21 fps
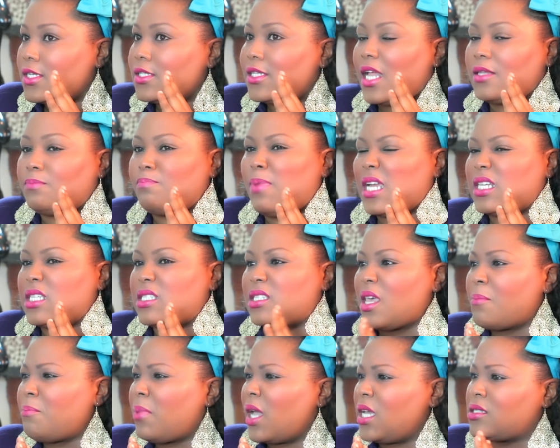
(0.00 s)
you think that by
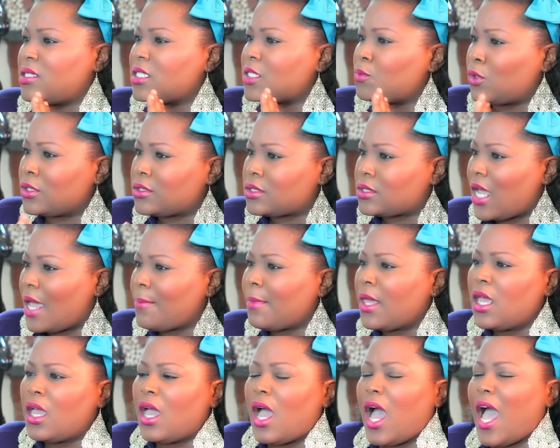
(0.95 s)
December in 6 months'
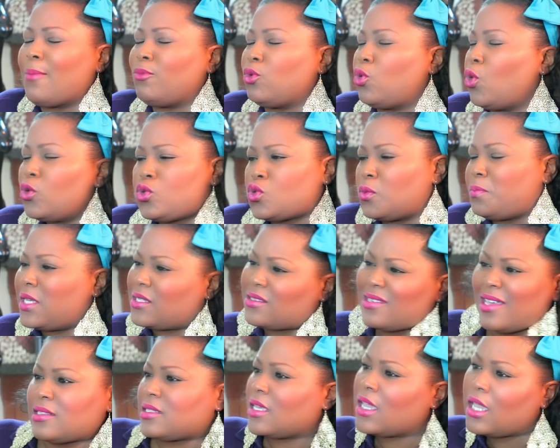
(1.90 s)
time, I'm going to be a
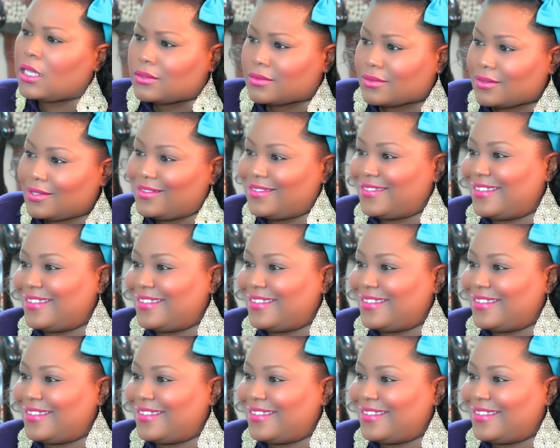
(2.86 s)
size 8.